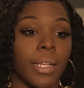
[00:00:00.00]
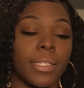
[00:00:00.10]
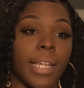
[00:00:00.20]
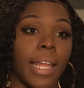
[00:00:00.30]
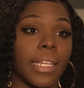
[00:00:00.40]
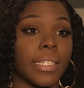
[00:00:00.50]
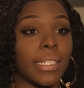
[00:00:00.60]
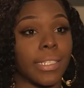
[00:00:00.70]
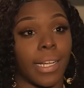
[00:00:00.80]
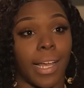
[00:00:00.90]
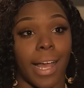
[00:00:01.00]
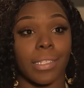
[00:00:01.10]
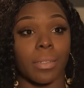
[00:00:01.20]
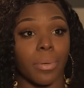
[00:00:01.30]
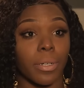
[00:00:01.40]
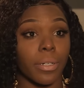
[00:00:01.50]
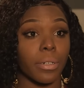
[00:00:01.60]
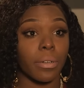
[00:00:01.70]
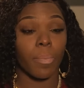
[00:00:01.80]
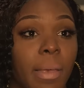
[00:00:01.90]
Silas is the
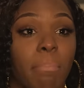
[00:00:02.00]
gossiper, the